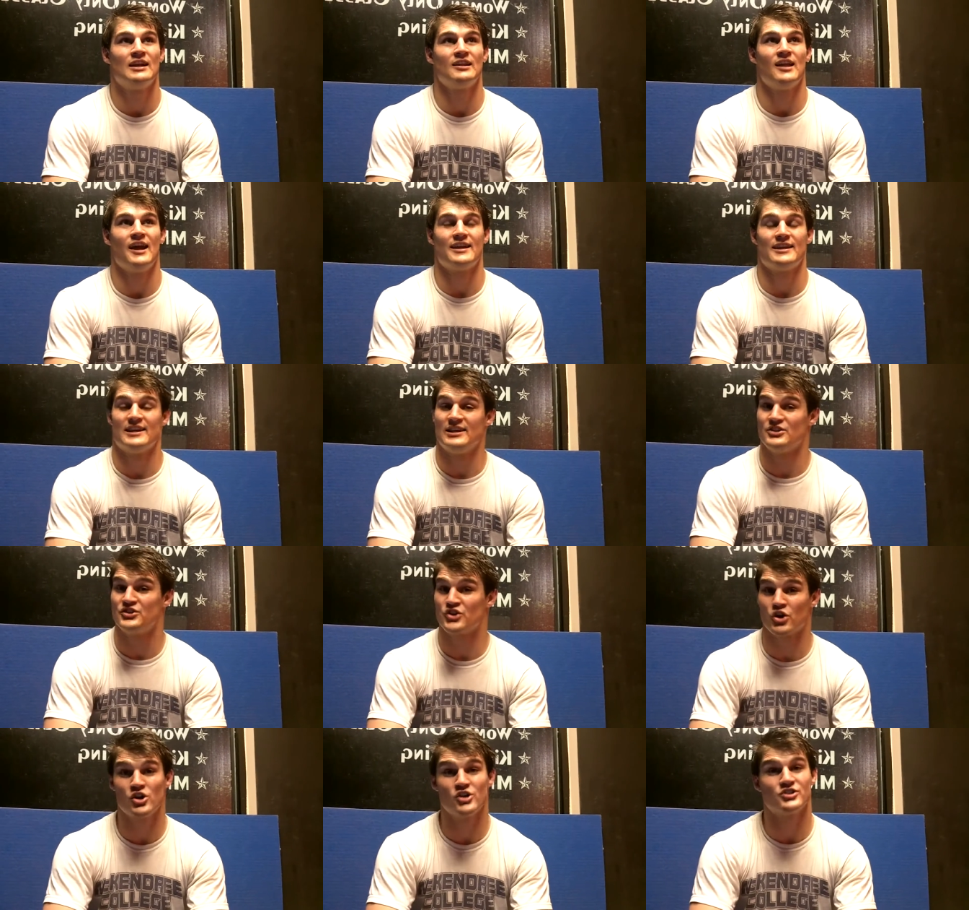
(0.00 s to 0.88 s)
like
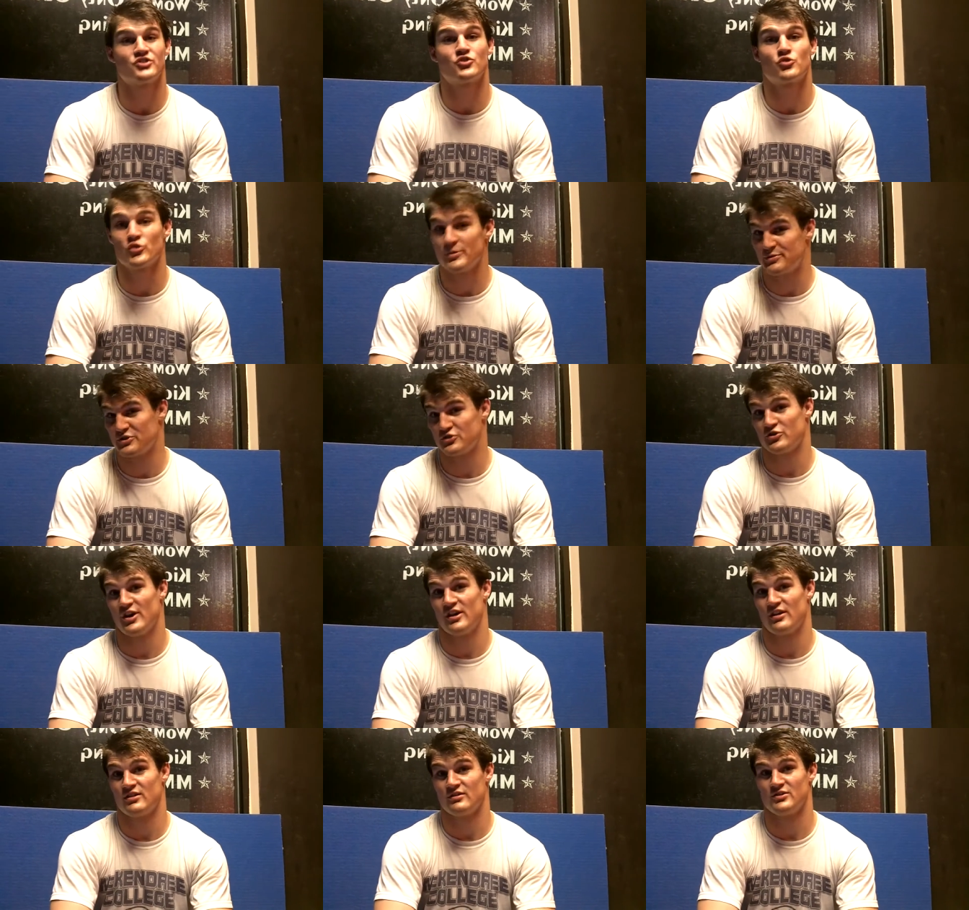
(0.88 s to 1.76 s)
endurance grip
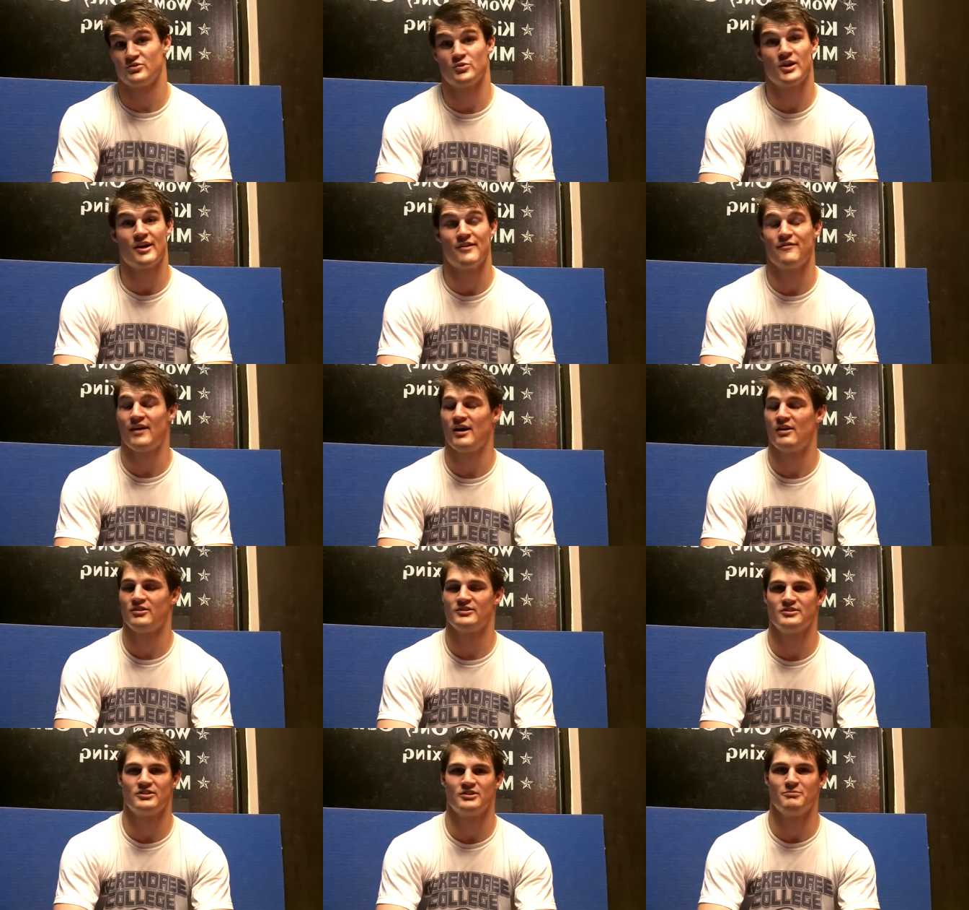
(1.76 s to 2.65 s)
strength is what I
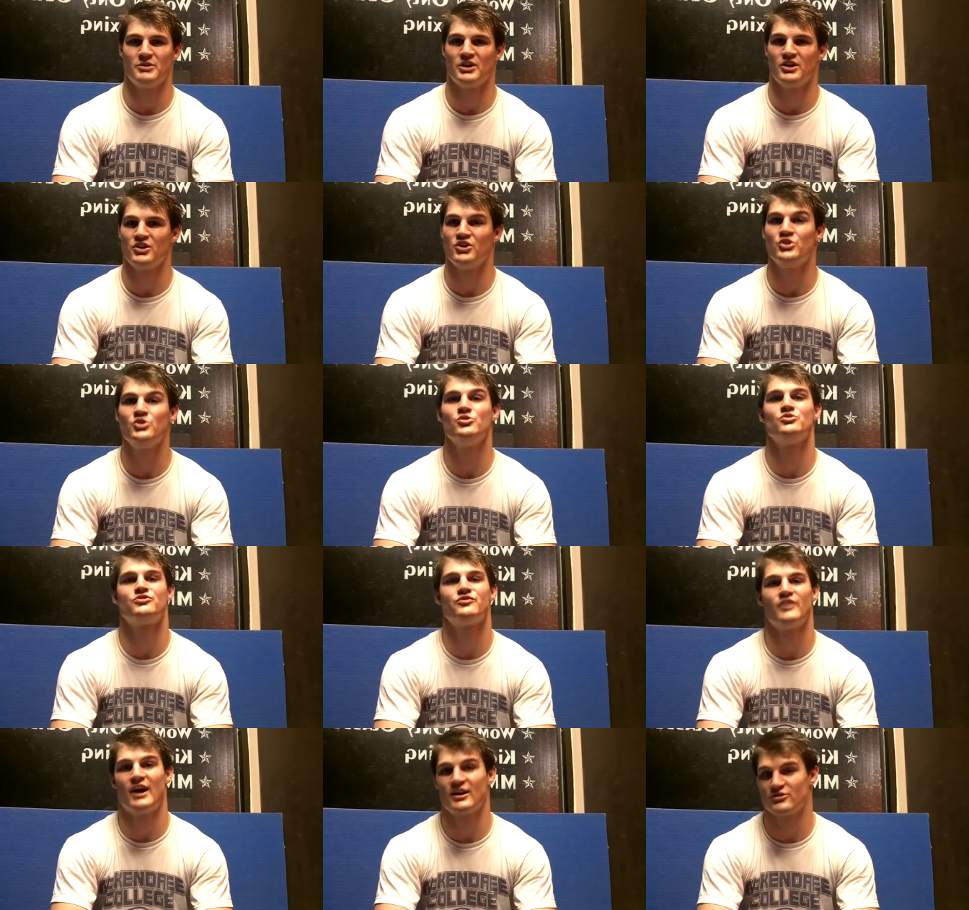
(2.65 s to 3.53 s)
found is it'd be a
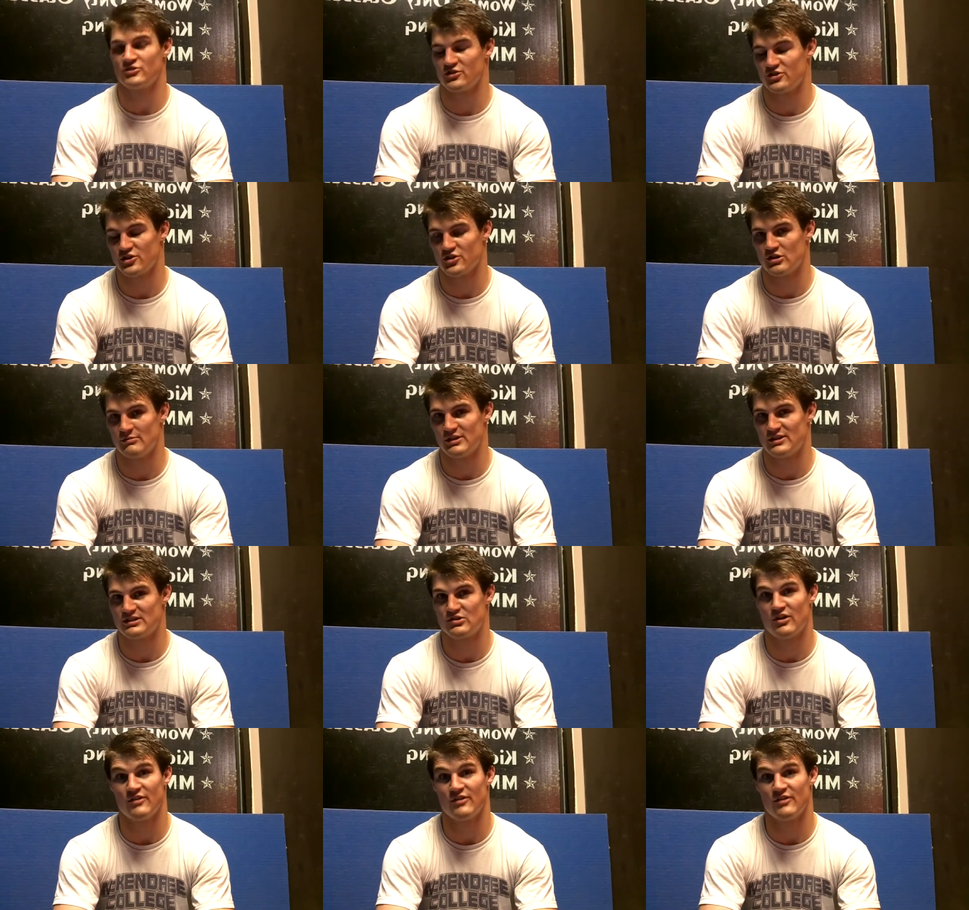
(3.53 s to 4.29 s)
huge factor in tournaments.